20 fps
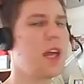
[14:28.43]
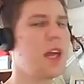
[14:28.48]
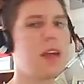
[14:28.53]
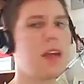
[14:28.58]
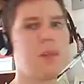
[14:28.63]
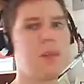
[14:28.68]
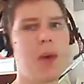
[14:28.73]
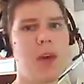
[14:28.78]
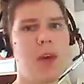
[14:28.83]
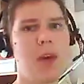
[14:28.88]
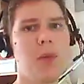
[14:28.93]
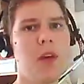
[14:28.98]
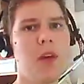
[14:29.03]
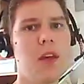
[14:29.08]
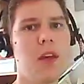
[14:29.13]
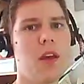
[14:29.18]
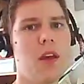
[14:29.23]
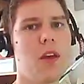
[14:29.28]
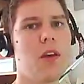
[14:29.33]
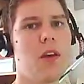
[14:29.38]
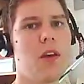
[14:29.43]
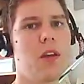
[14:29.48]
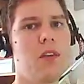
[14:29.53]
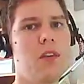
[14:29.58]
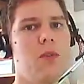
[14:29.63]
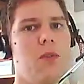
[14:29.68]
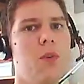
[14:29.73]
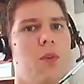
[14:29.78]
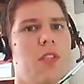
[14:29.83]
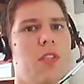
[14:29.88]
And by the way, uh, it
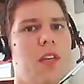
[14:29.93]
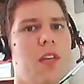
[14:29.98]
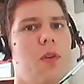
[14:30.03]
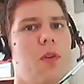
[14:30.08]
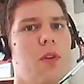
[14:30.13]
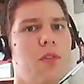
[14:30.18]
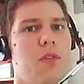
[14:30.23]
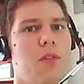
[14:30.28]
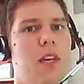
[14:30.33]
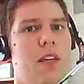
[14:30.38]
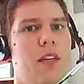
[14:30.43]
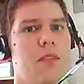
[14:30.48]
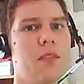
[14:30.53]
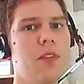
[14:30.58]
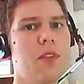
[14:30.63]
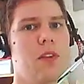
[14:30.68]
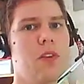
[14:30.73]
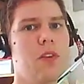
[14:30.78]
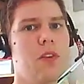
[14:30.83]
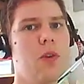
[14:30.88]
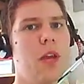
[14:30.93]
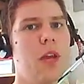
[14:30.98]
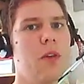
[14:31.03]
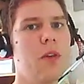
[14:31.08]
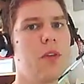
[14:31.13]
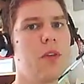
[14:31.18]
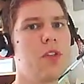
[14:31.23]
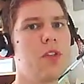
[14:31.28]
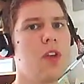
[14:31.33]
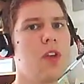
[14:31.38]
took several weeks with,
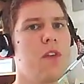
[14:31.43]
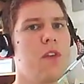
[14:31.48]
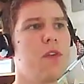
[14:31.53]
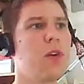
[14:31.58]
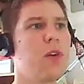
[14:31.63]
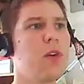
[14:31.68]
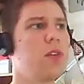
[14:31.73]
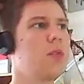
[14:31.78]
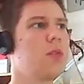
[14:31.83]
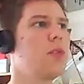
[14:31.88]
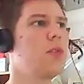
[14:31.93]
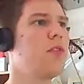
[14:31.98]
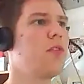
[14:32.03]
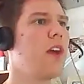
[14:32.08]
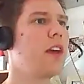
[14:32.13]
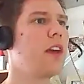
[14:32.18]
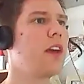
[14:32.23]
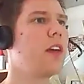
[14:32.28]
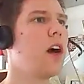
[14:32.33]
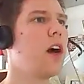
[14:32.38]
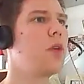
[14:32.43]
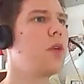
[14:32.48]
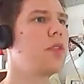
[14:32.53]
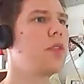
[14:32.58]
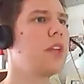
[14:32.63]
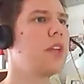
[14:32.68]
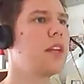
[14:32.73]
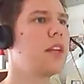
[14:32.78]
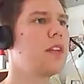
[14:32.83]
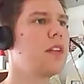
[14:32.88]
together with JFrog to find
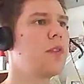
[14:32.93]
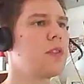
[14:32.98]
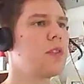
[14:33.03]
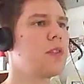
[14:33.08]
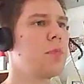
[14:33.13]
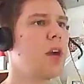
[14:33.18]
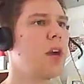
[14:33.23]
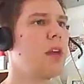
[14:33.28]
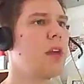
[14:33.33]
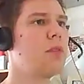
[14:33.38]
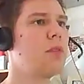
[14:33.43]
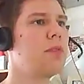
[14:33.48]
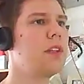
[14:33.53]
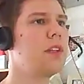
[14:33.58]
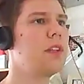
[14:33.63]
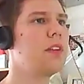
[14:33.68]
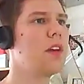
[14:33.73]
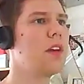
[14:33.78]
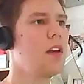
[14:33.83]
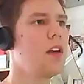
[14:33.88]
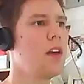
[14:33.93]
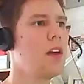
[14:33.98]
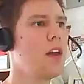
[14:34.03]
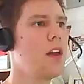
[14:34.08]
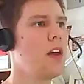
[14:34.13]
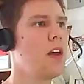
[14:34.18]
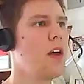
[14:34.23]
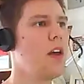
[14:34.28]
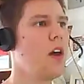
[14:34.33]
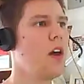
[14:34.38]
out that it was a problem with
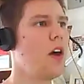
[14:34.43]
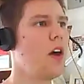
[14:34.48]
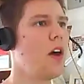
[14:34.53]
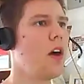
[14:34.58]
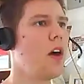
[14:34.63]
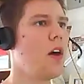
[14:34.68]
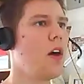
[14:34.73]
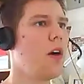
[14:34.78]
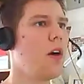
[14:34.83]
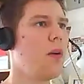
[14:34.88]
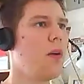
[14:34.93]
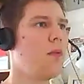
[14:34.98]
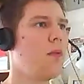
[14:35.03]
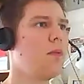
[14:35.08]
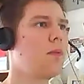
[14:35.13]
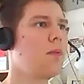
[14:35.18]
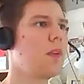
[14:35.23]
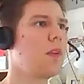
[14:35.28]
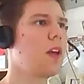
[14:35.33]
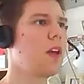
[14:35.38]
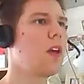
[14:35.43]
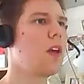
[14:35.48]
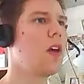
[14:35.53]
um,